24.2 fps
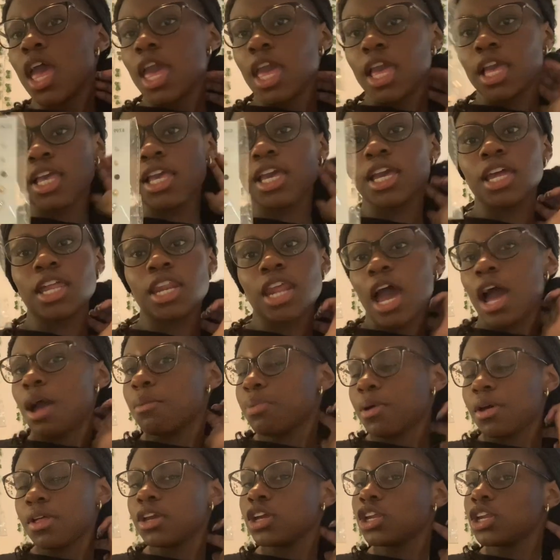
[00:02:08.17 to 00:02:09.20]
and I'm
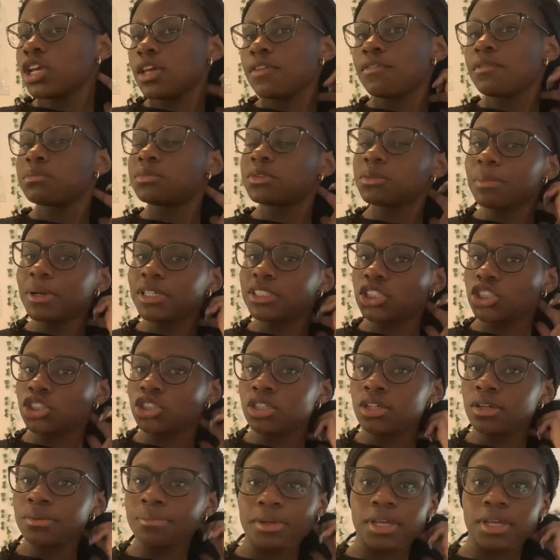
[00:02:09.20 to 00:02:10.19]
probably going to give them to my sister